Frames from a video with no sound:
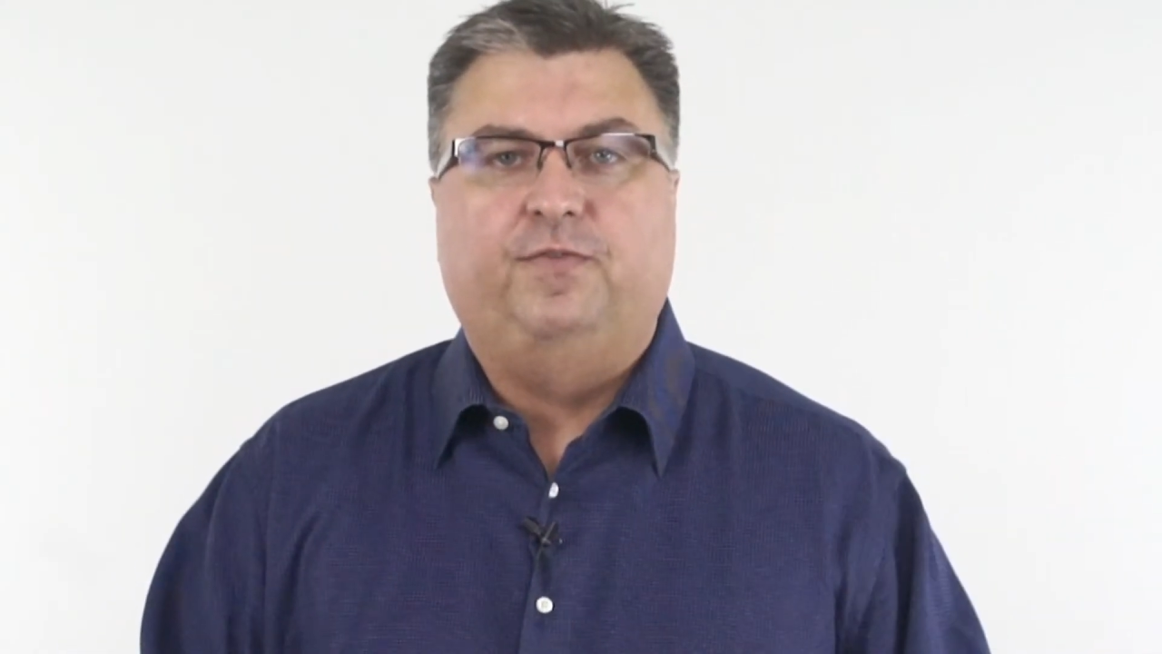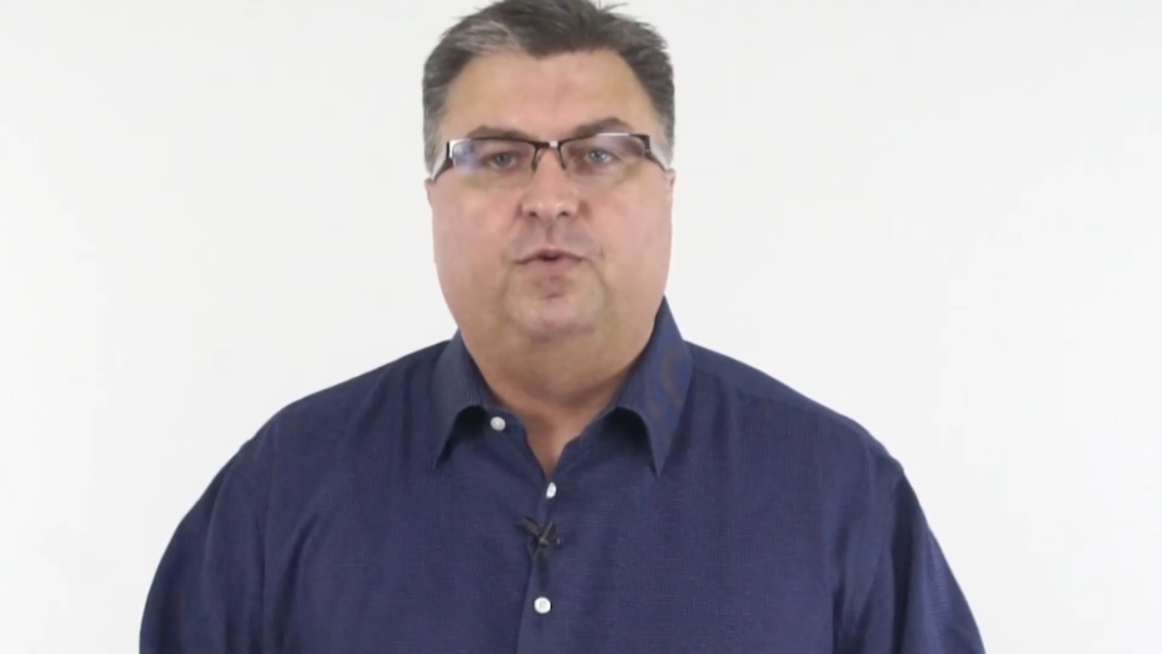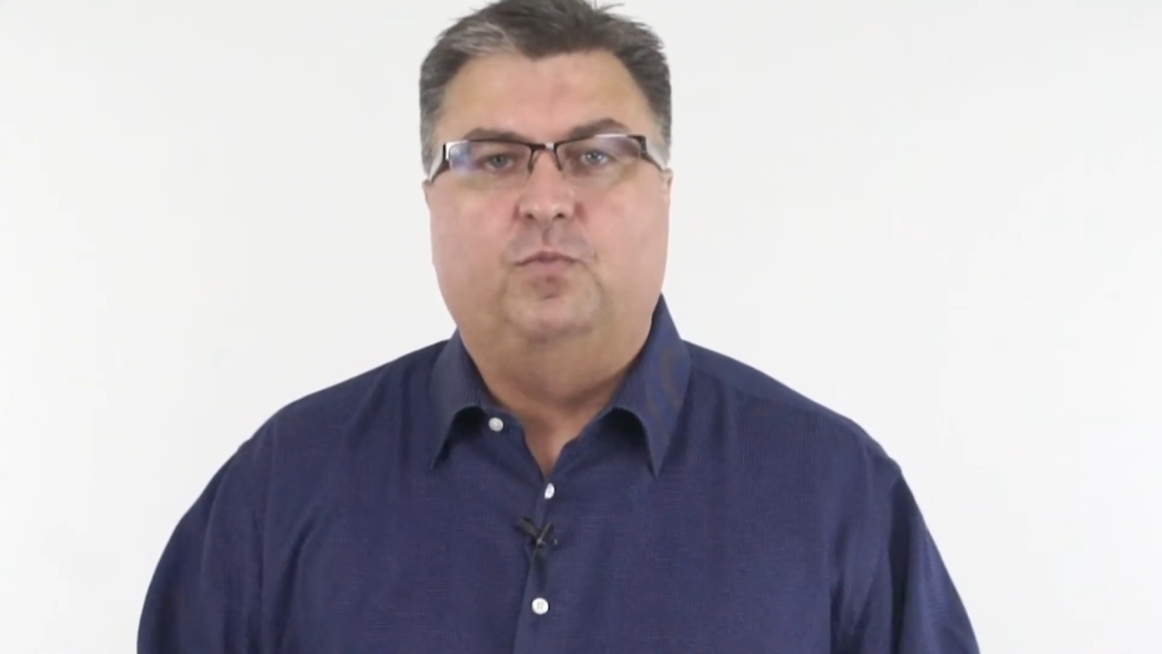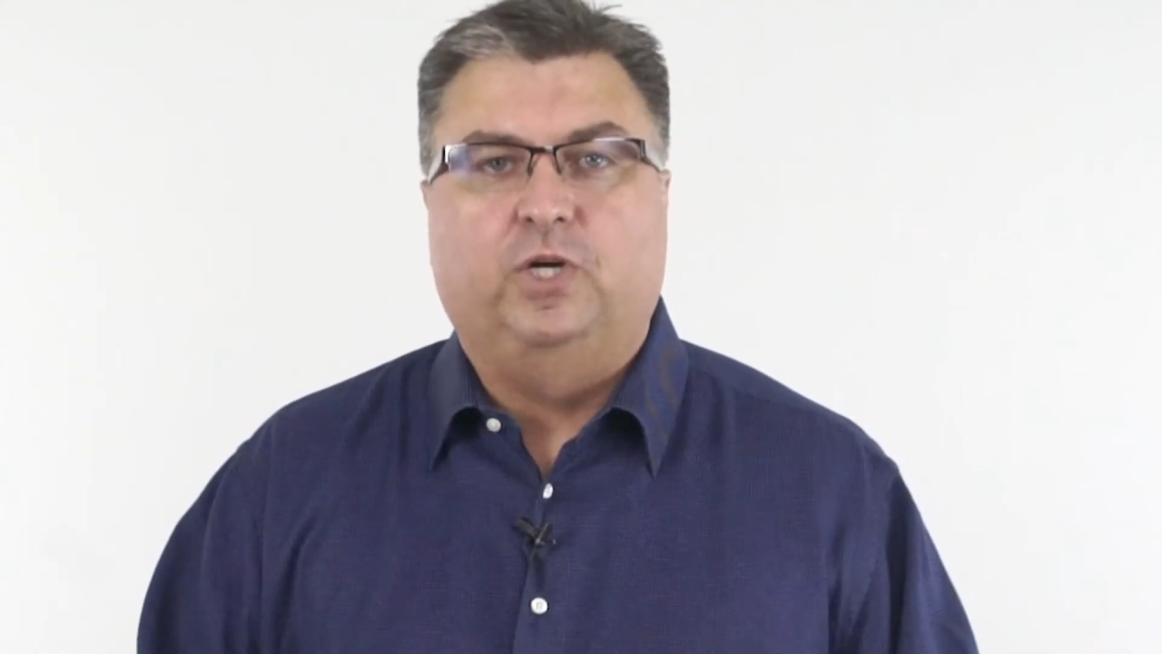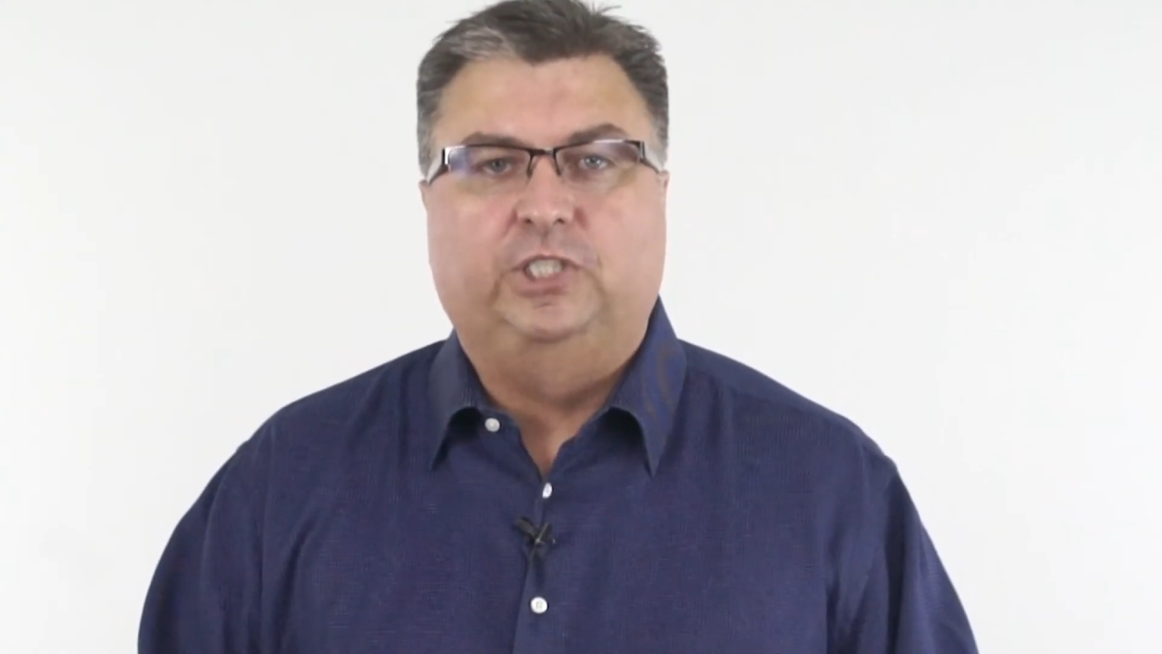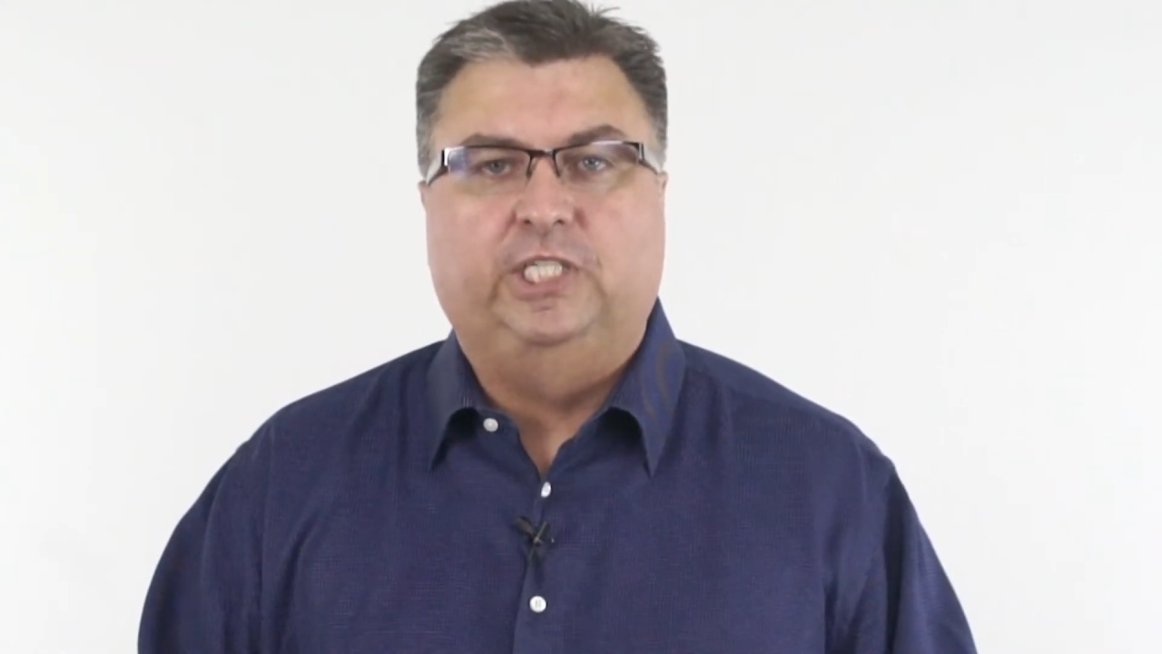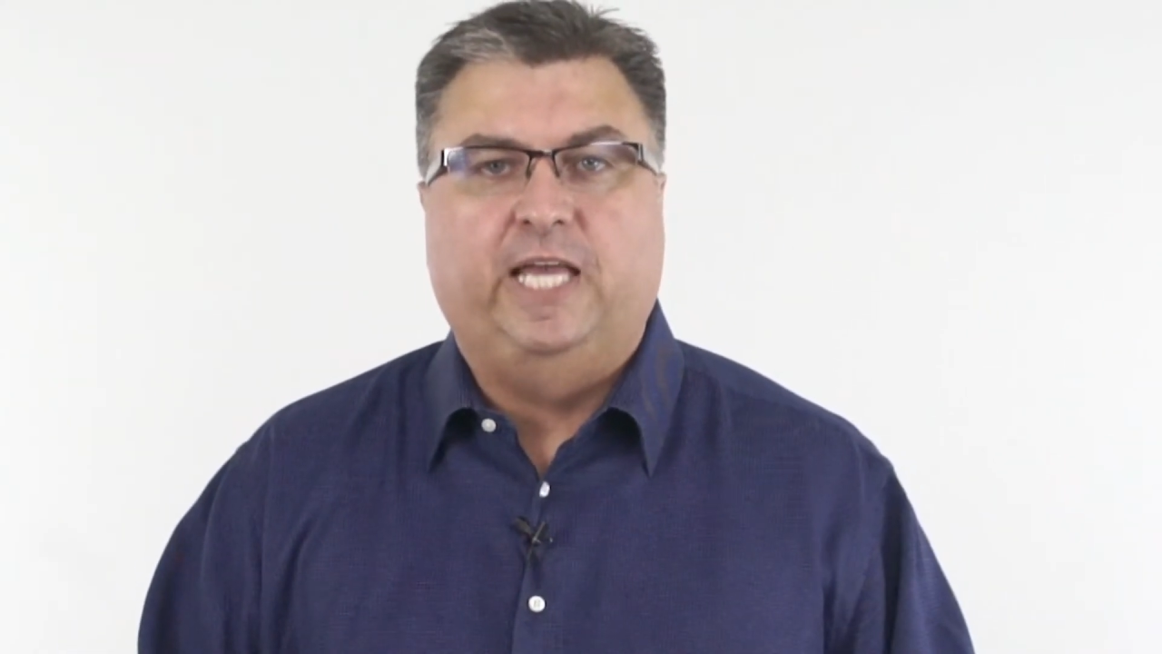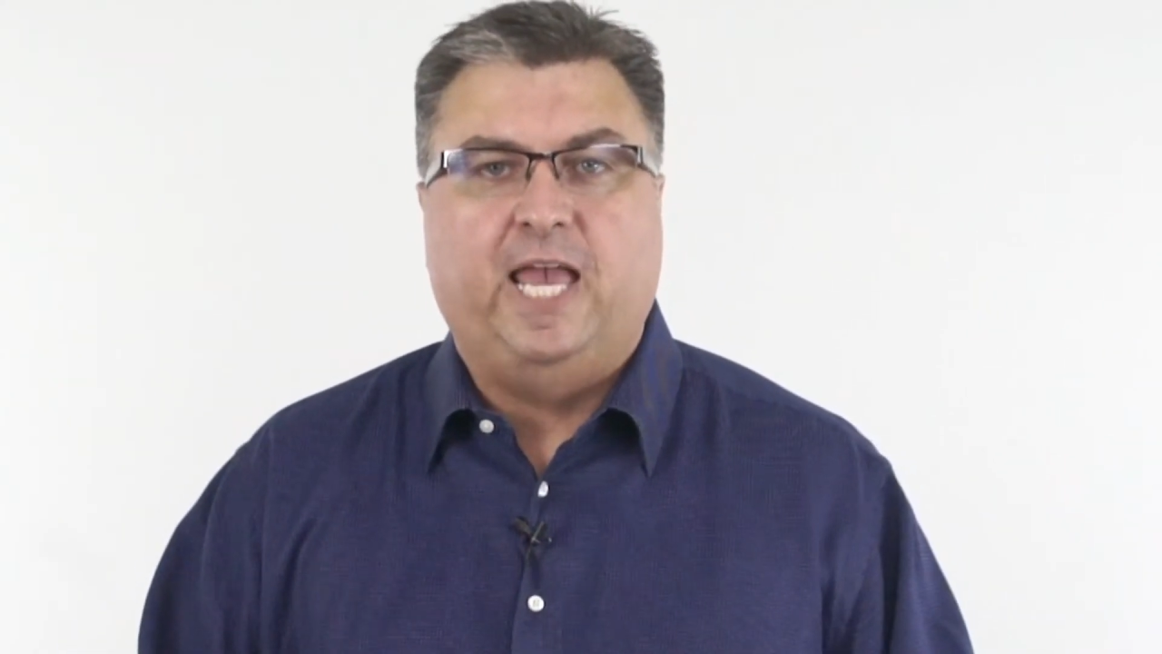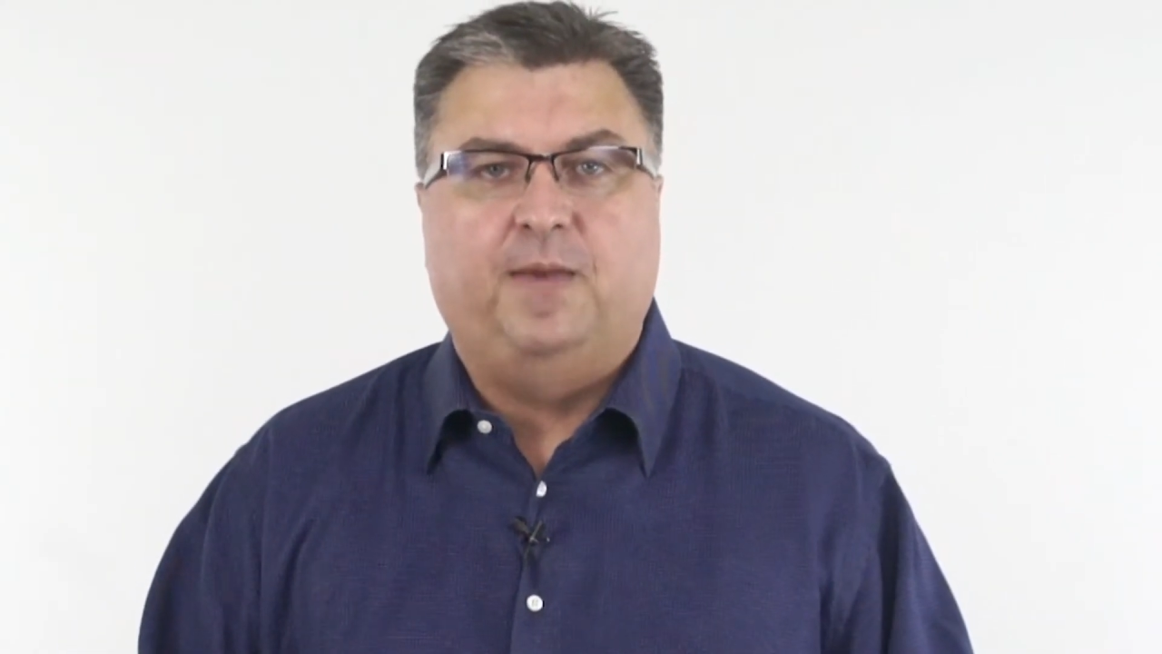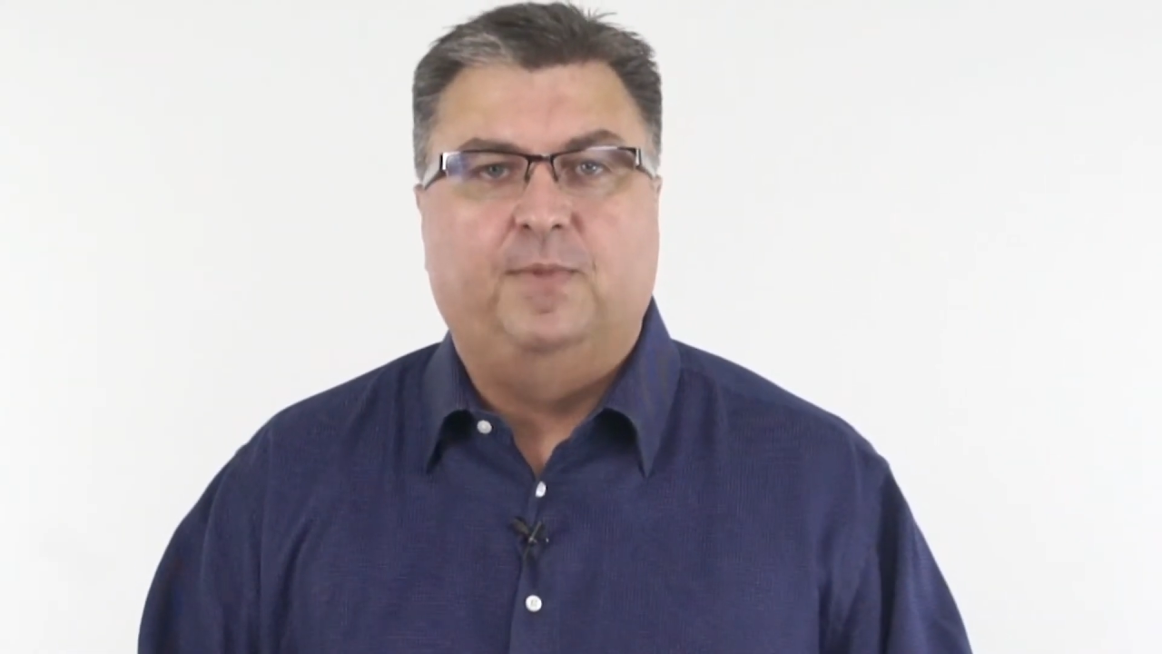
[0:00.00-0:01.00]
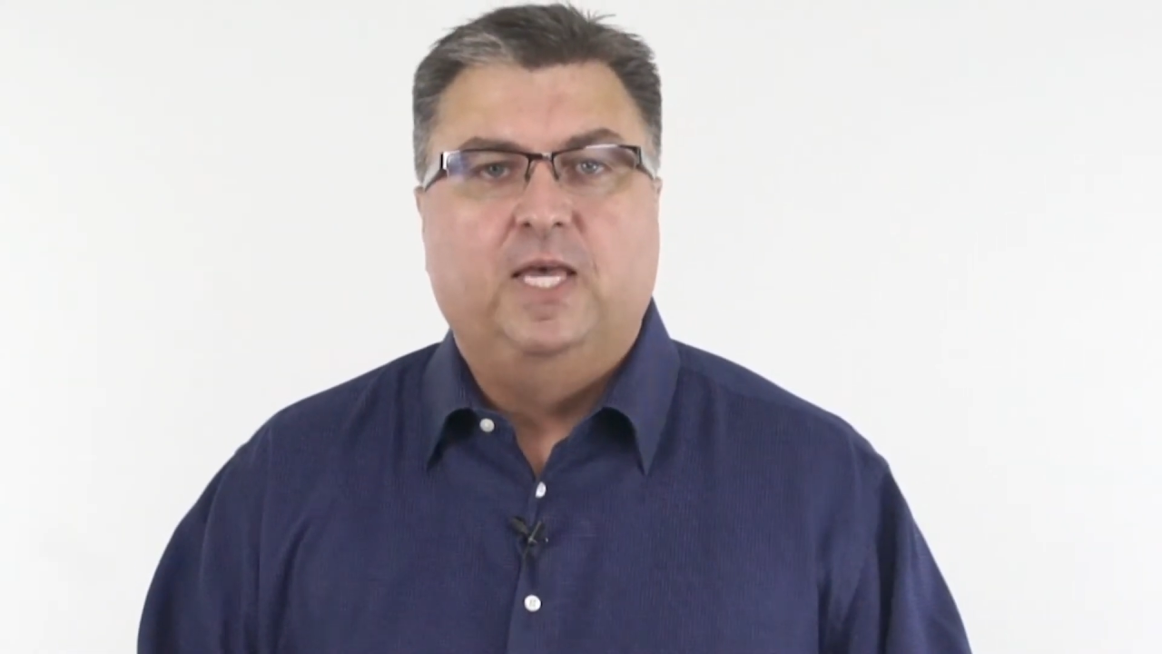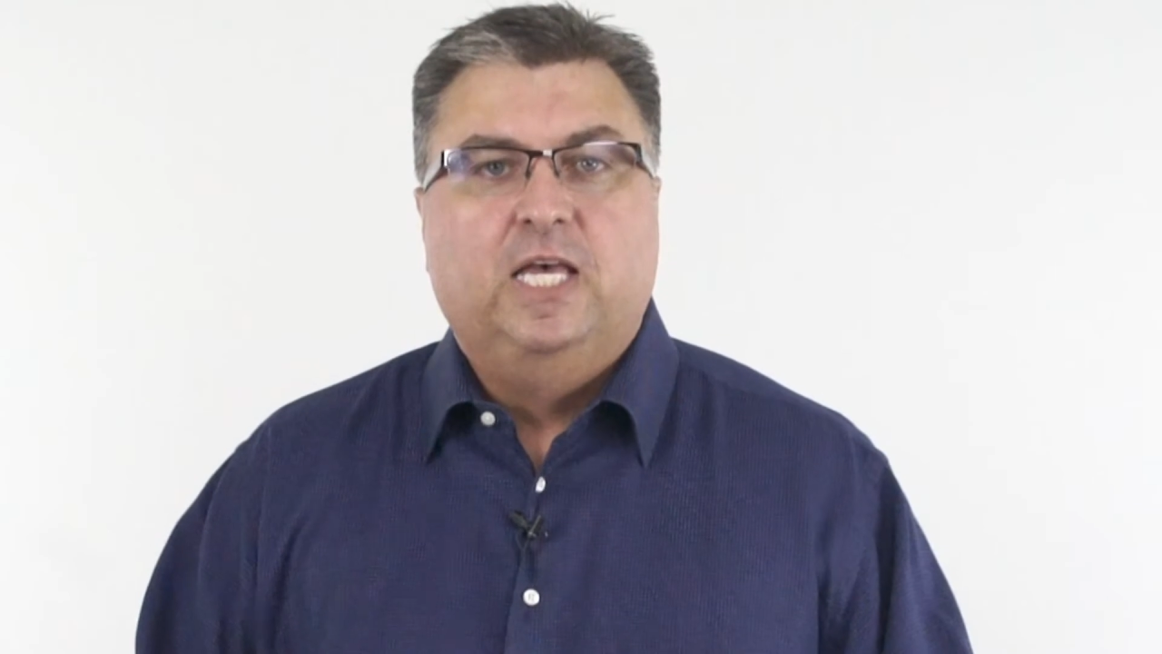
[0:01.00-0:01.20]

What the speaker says: from where she came.